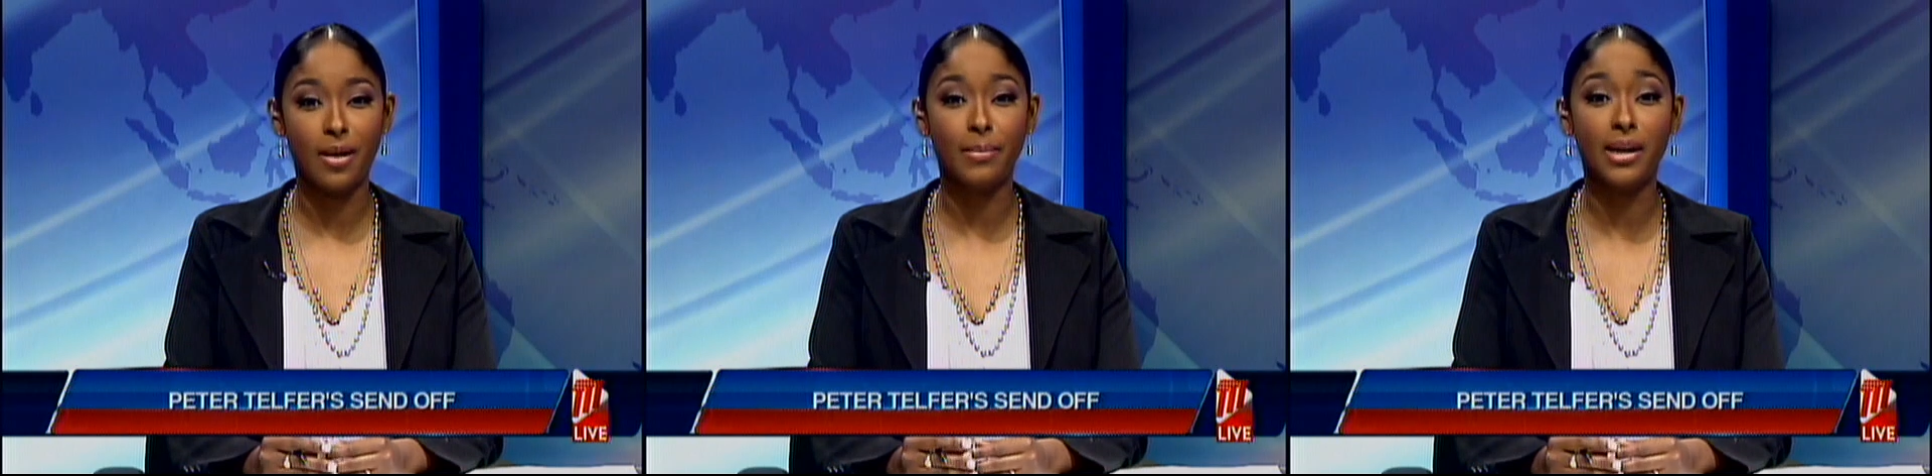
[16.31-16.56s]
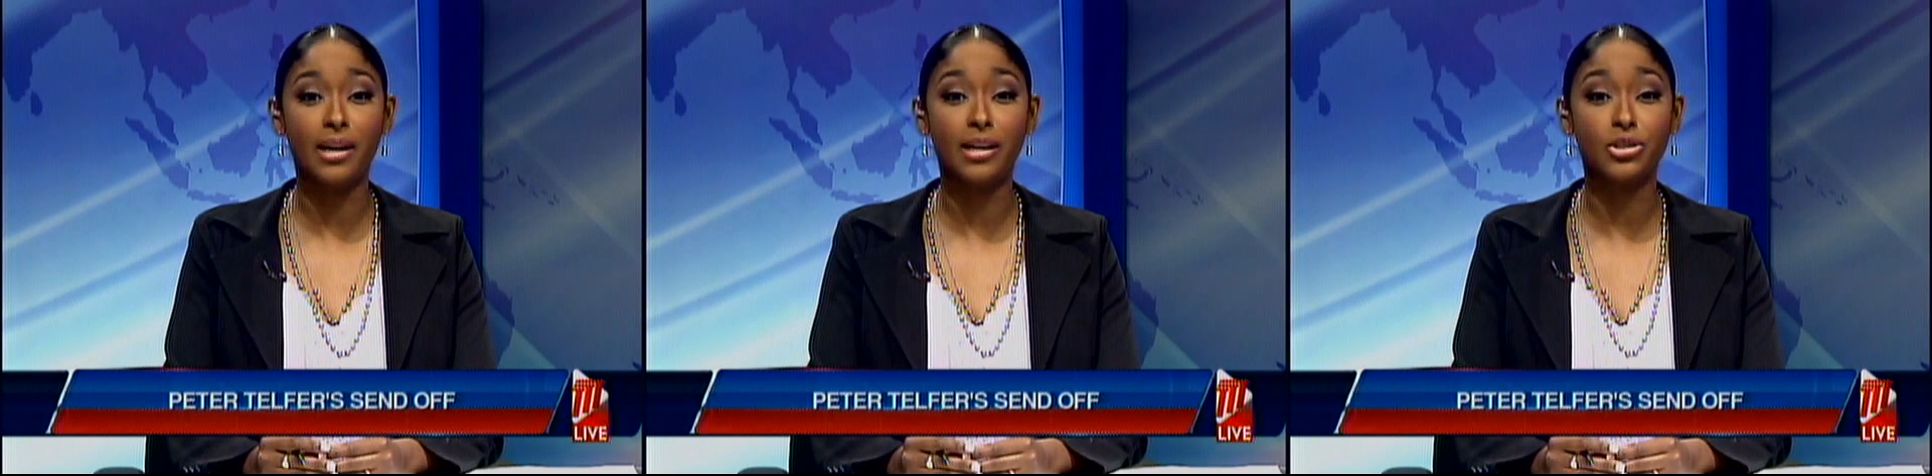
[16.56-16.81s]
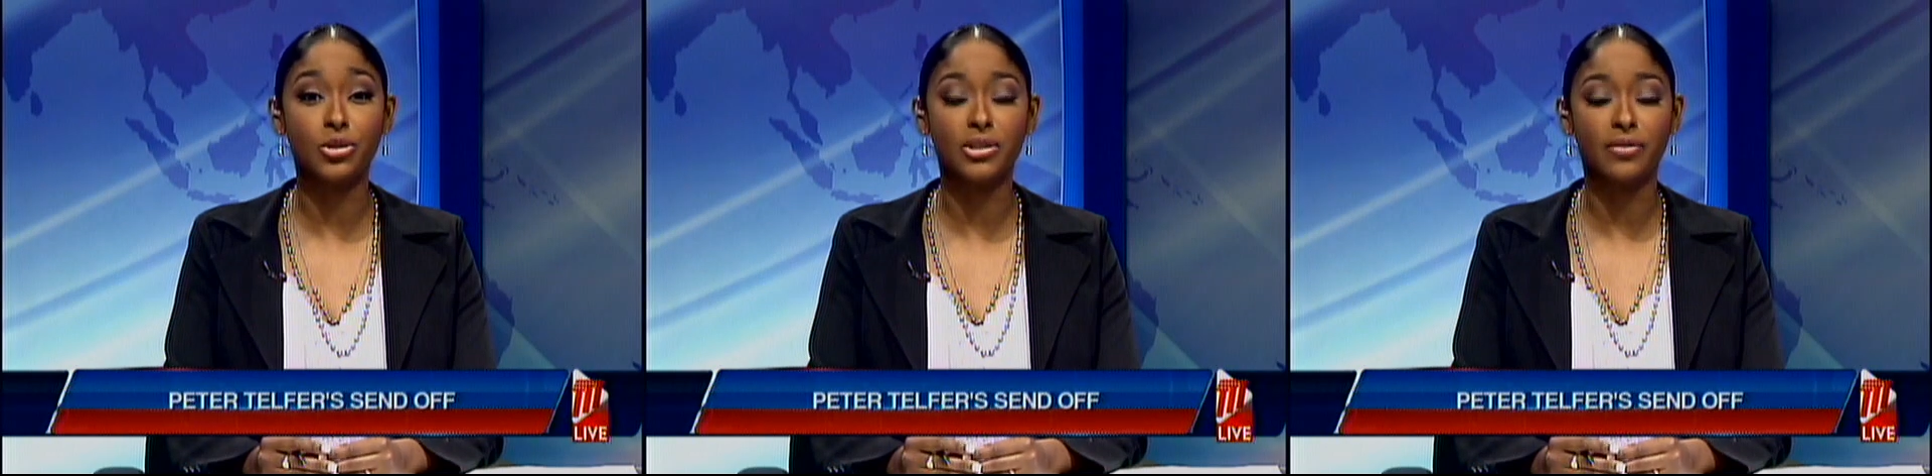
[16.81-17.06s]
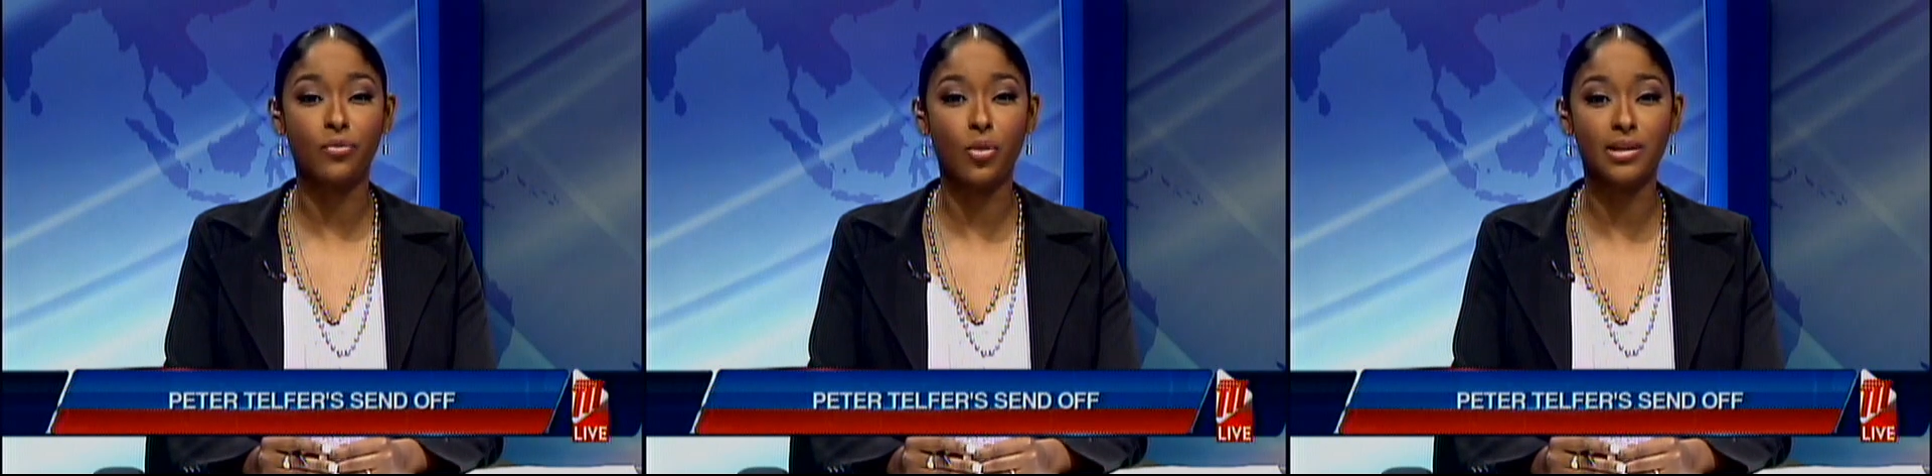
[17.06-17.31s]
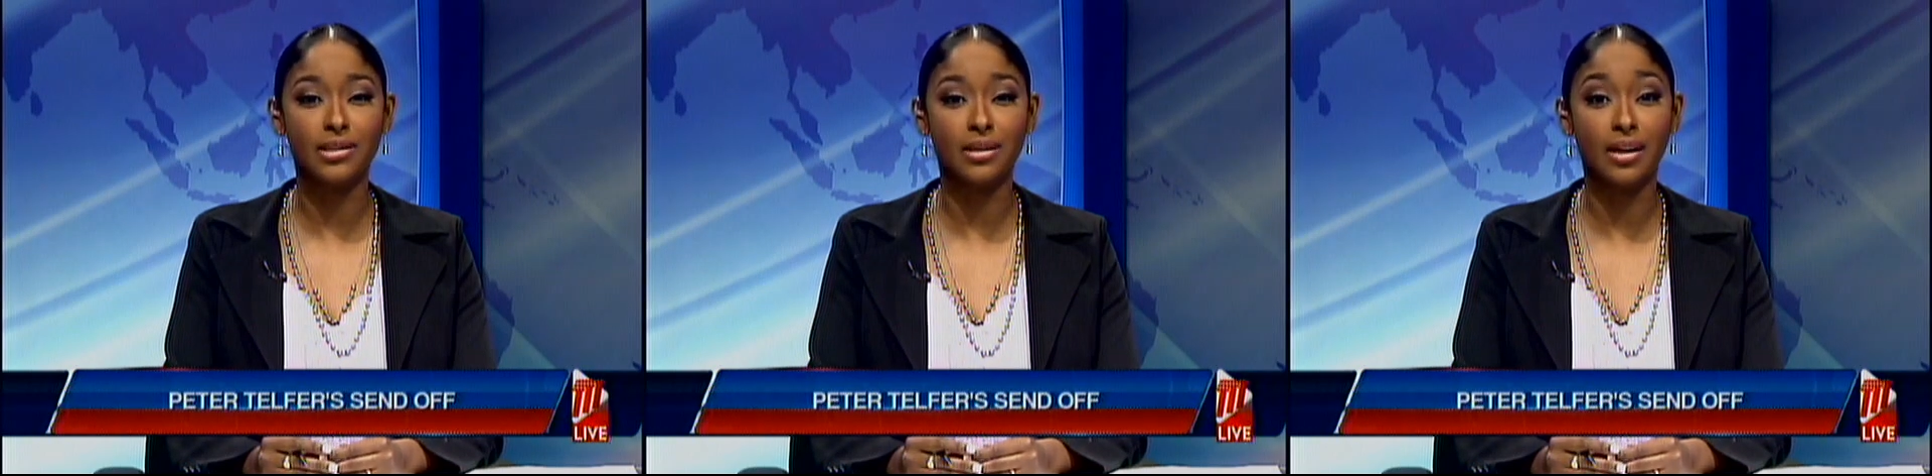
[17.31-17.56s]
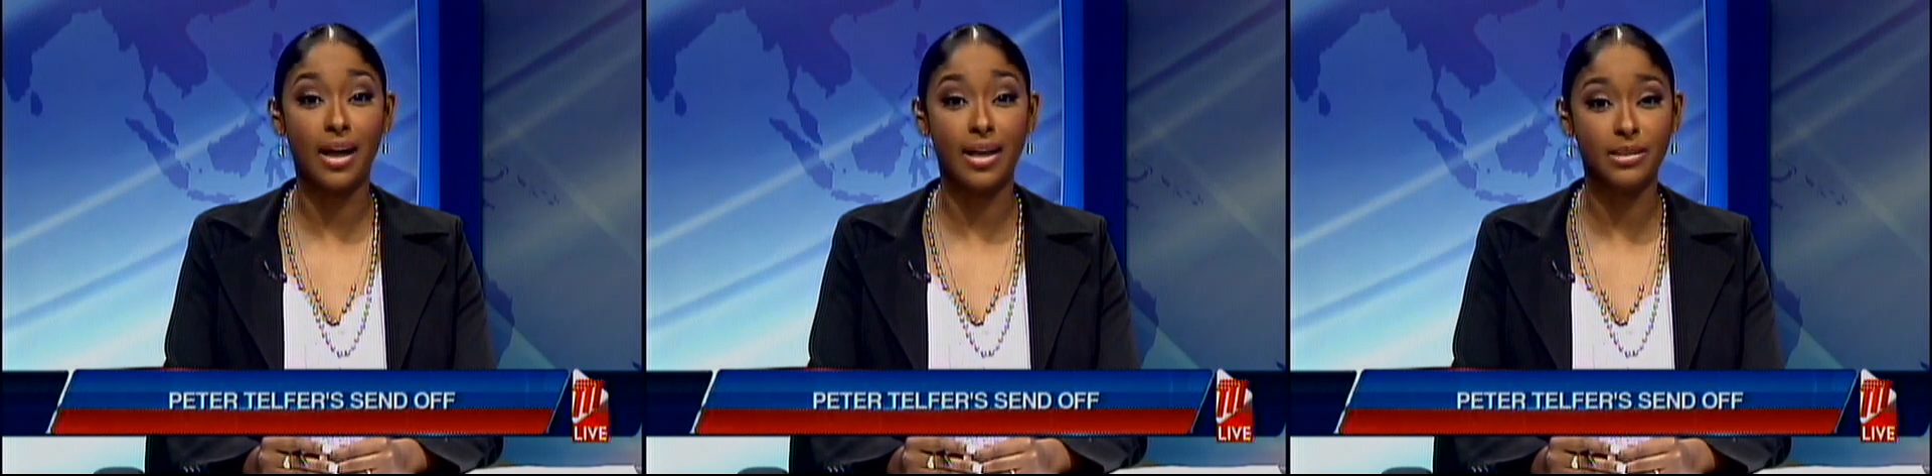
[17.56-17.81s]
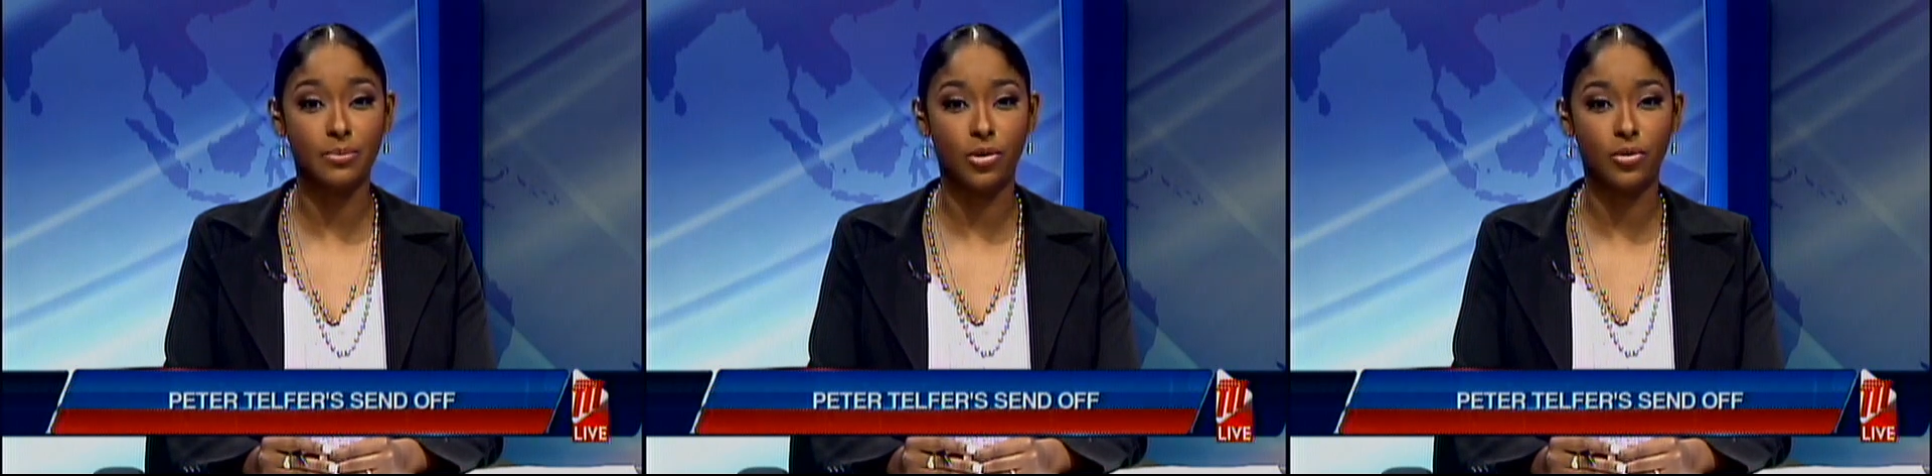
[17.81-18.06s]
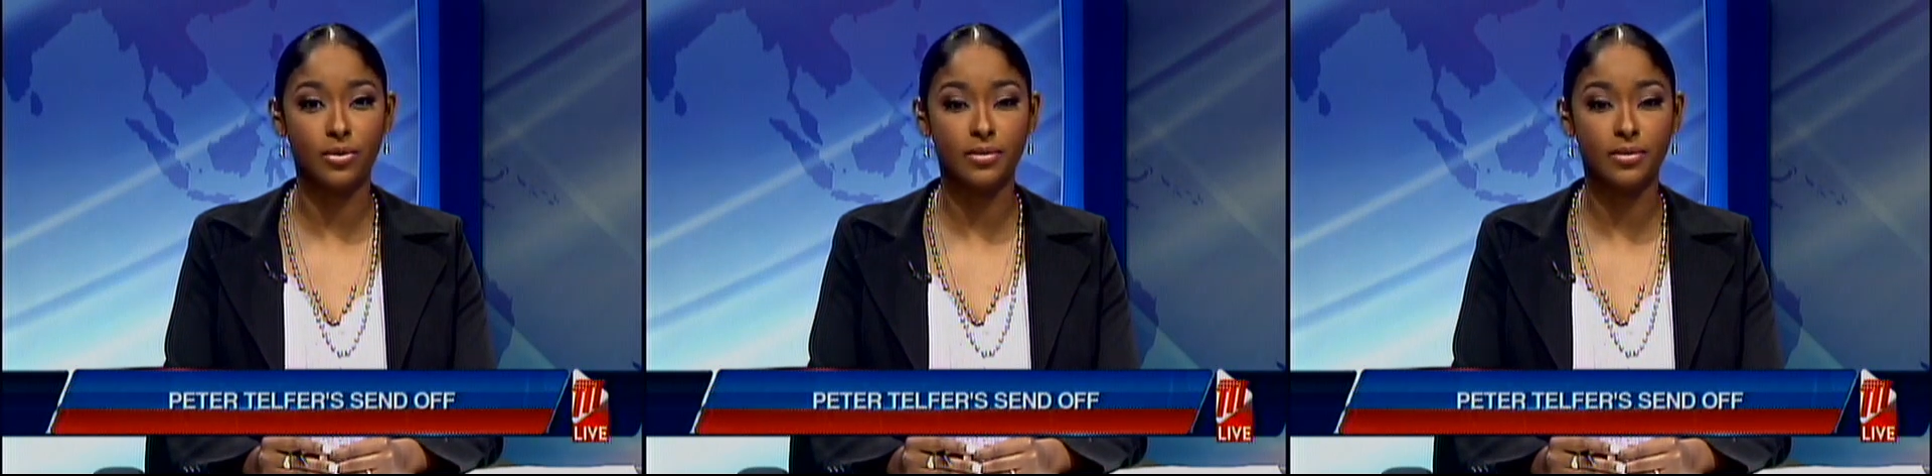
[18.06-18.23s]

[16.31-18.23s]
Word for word: Mahalia Joseph-Wharton has more.